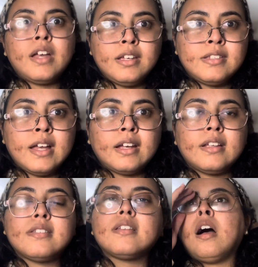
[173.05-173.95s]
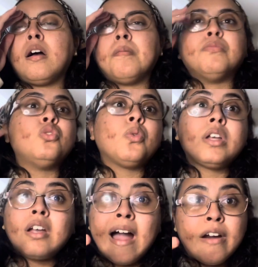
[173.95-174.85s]
eight seconds seconds. Um, doing
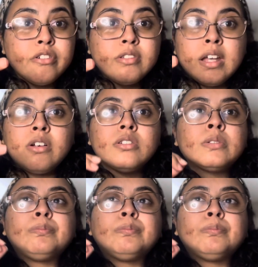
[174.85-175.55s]
carousels